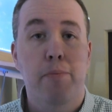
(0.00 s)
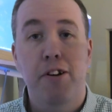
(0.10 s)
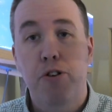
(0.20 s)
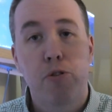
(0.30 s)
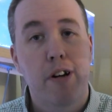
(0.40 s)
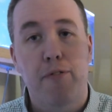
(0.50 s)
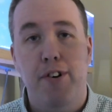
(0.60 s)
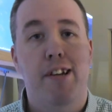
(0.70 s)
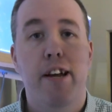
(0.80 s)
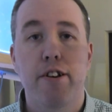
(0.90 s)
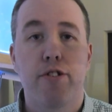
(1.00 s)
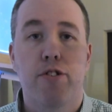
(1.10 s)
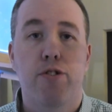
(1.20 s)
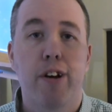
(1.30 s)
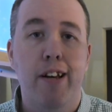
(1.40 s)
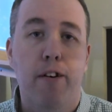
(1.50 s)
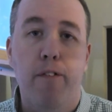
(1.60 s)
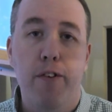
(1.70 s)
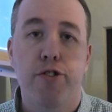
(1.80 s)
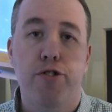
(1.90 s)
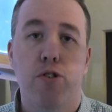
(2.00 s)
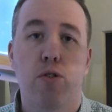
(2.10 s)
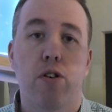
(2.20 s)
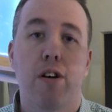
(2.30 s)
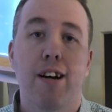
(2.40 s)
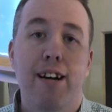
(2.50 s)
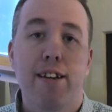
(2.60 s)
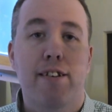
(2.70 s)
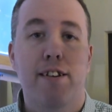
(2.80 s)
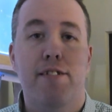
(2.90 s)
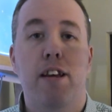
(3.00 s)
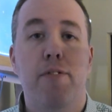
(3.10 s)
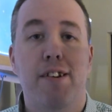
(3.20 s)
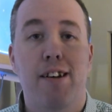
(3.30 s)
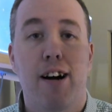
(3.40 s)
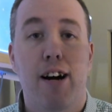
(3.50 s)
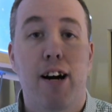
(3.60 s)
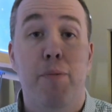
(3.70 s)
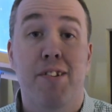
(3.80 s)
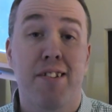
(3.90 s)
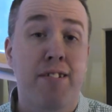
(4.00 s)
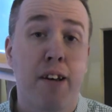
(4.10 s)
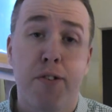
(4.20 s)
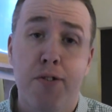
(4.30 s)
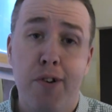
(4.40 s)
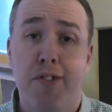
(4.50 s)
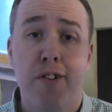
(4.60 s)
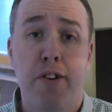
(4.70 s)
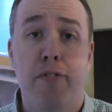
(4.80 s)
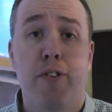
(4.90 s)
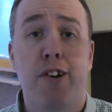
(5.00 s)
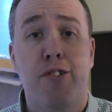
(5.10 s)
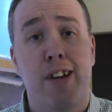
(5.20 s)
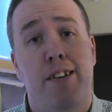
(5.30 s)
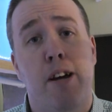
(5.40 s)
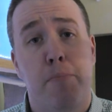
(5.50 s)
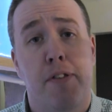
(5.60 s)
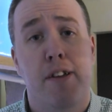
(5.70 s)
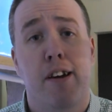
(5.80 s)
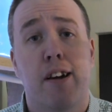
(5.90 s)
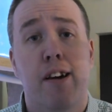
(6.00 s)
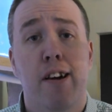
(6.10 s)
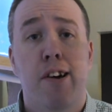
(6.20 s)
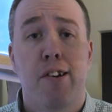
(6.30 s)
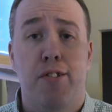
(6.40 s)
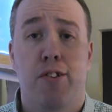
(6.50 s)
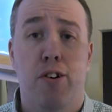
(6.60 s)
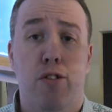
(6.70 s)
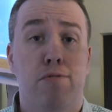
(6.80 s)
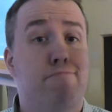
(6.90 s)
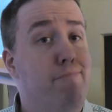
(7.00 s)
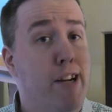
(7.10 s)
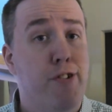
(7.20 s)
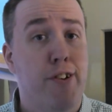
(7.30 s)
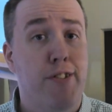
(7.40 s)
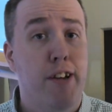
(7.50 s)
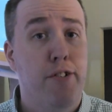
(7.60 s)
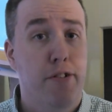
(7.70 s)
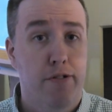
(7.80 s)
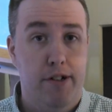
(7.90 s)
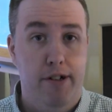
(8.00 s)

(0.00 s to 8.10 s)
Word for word: you've been doing it for ten years straight in a fish store. It's going to save you time, it's going to save stress on your fish, that type of thing. So make sure you stay tuned.